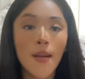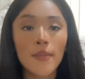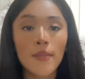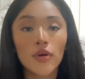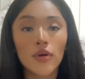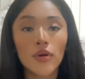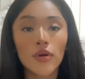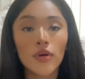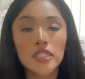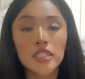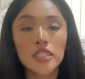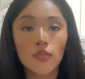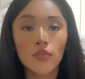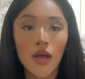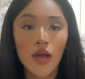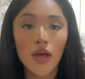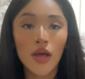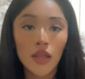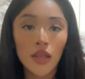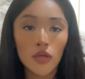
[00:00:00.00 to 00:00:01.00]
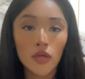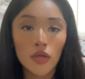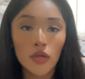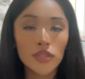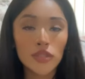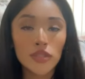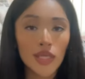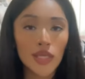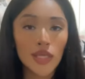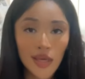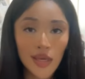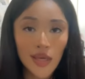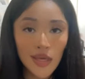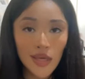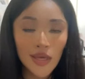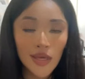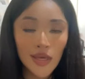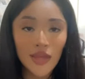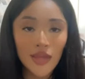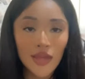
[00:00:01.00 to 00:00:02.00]
brush my little
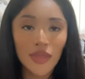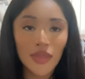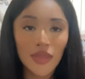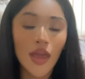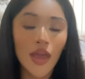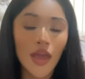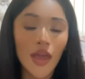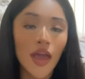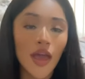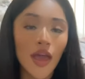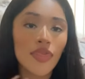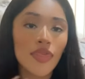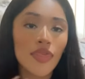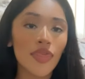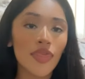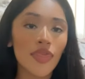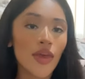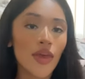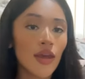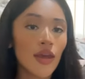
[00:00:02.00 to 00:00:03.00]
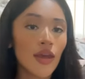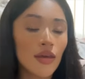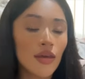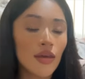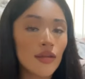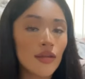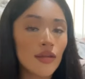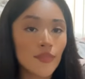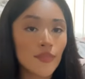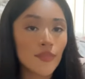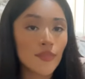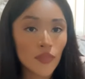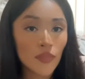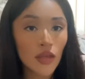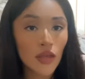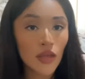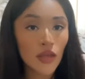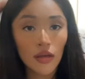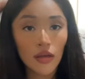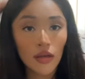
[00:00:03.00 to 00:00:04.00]
teeth, and then
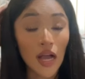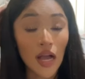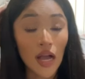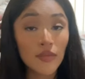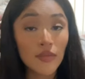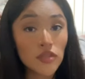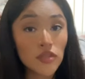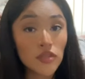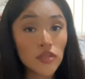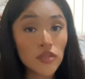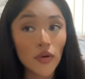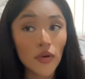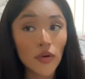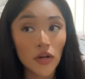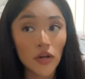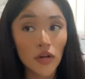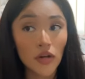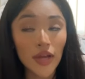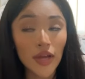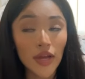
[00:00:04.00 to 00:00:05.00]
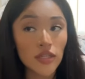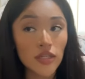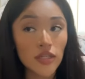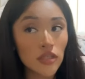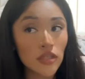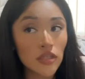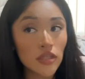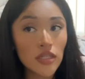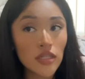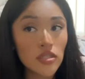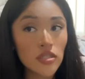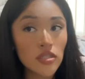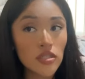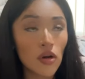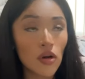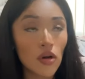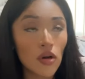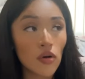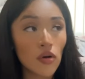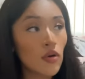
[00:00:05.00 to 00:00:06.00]
I'm super hungry actually.
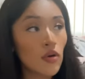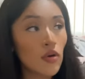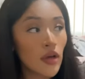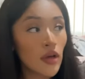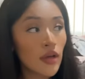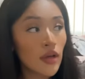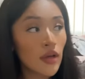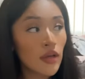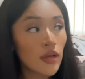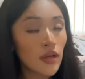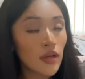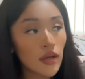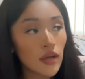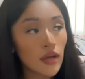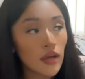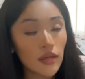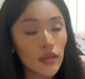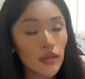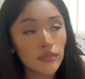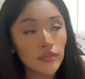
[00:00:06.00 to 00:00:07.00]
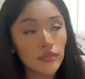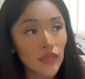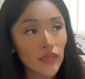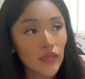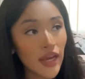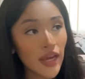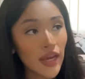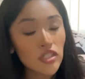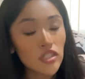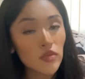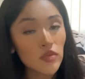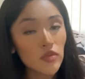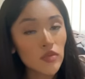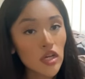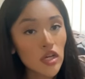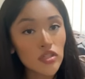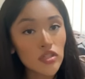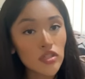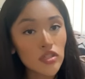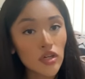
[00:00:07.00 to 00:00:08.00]
So I had Jimmy
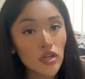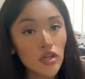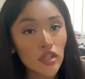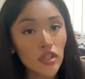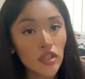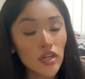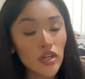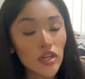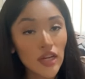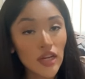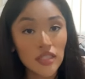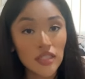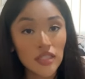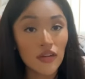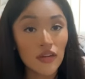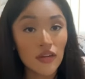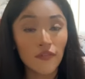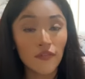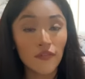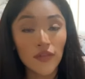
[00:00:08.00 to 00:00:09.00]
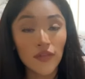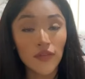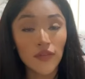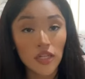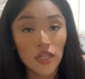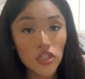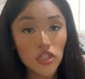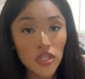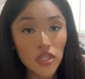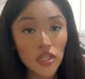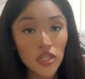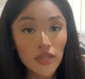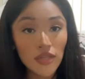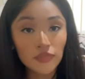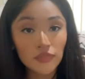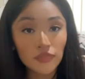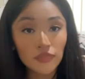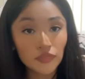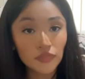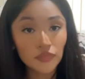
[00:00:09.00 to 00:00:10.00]
John's earlier and I didn't finish
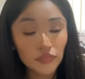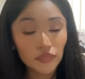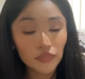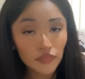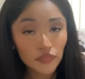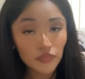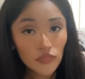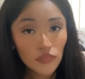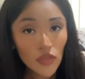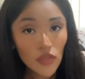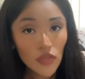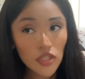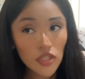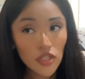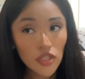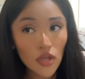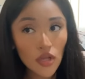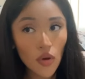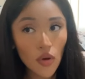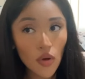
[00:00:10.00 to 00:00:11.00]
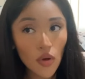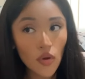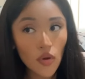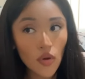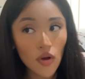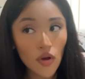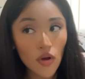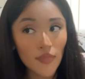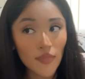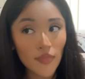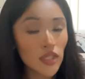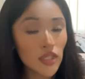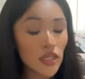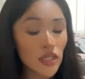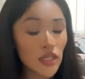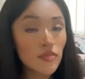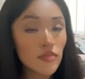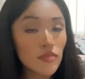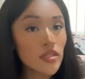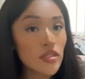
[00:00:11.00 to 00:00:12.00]
it, so I'm
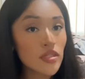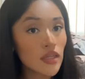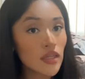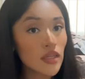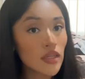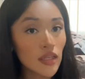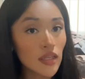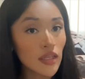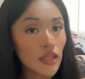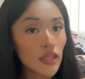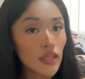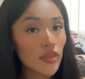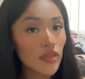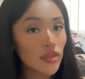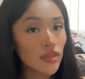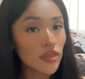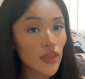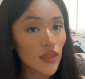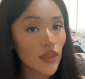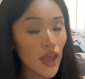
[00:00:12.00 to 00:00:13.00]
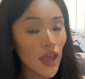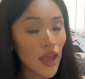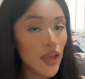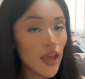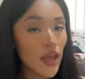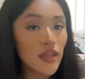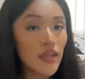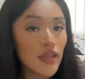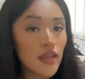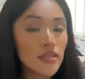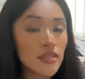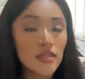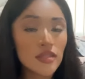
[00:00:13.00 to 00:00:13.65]
thinking I'm just gonna eat that